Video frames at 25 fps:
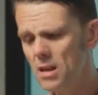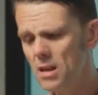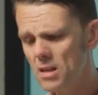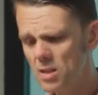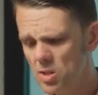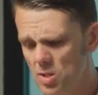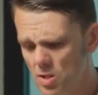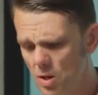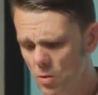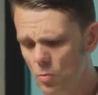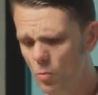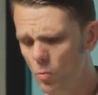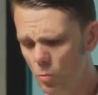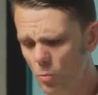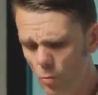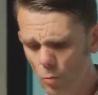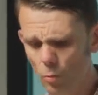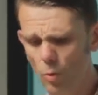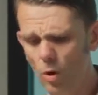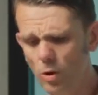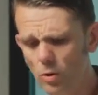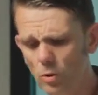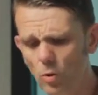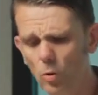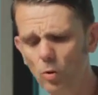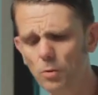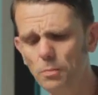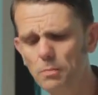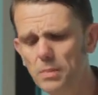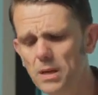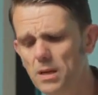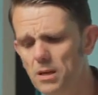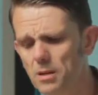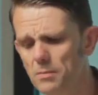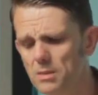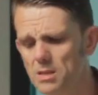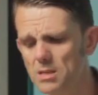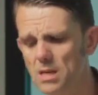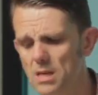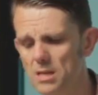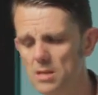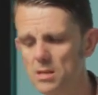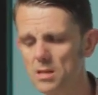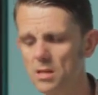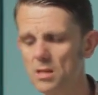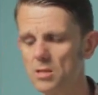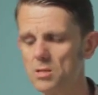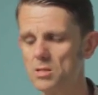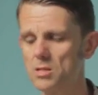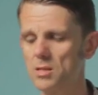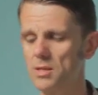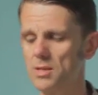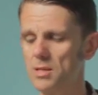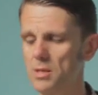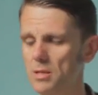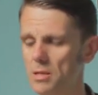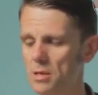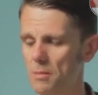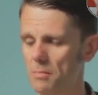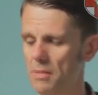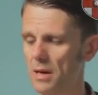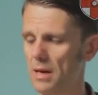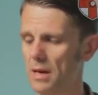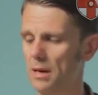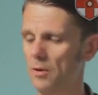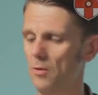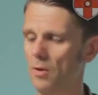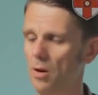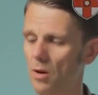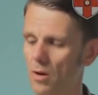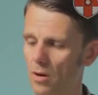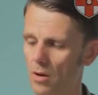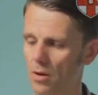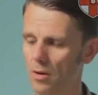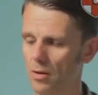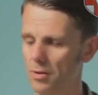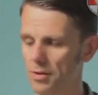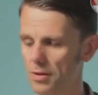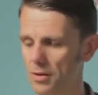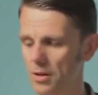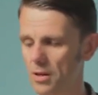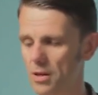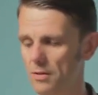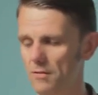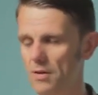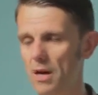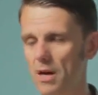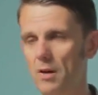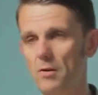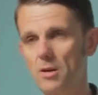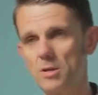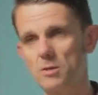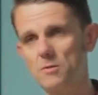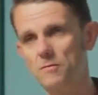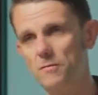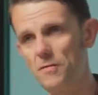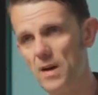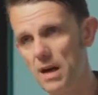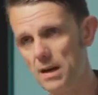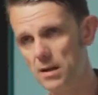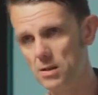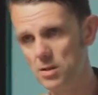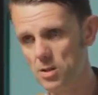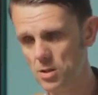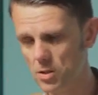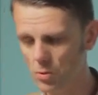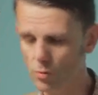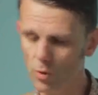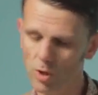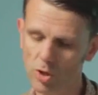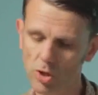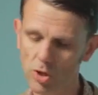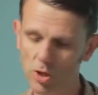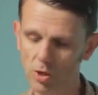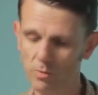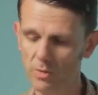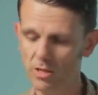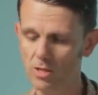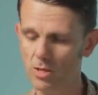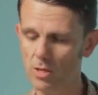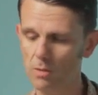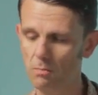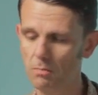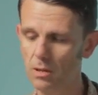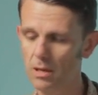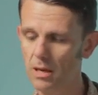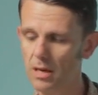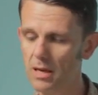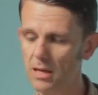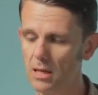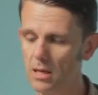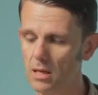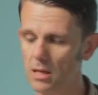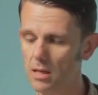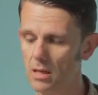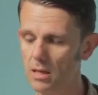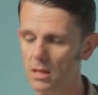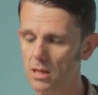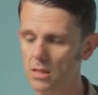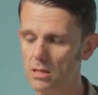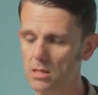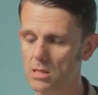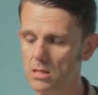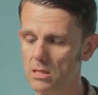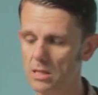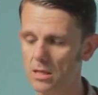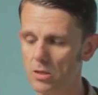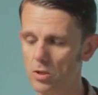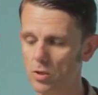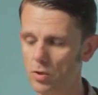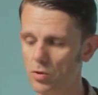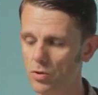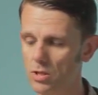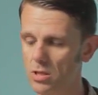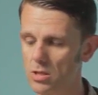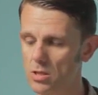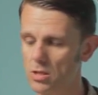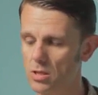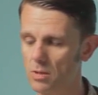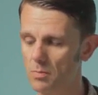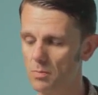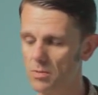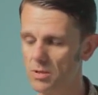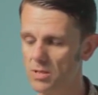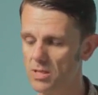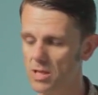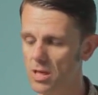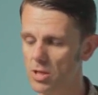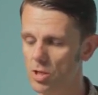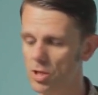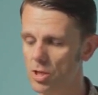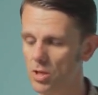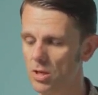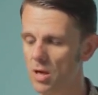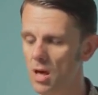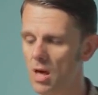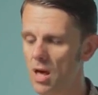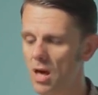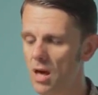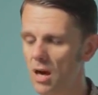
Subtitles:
So what Lord Bingham is asking us to think about are the various factors which come into play in statutory interpretation